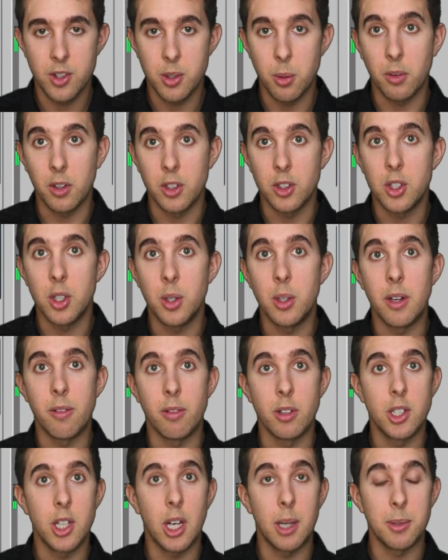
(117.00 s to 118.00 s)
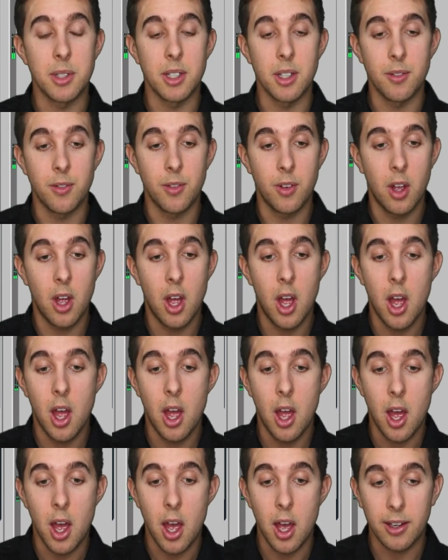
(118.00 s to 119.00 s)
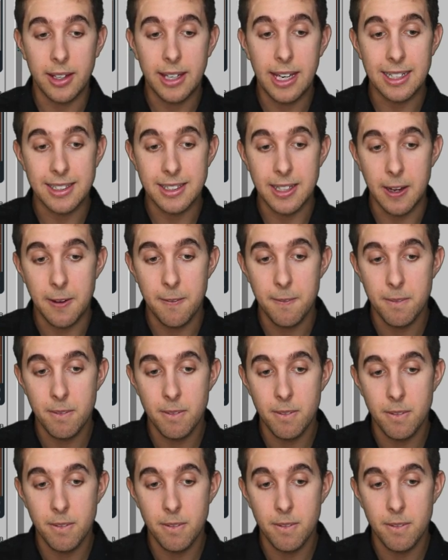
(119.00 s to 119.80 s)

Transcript: So we've got two different types of uh, kicks now.